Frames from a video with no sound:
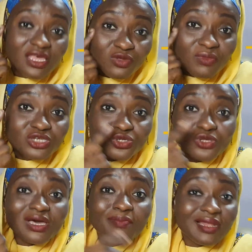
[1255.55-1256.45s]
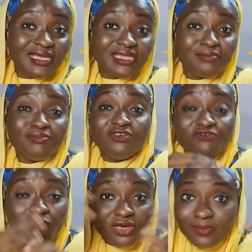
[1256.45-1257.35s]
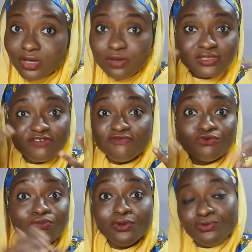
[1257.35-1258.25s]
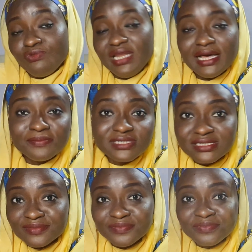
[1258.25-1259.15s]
you make sure you apply them before it becomes a full-blown relapse.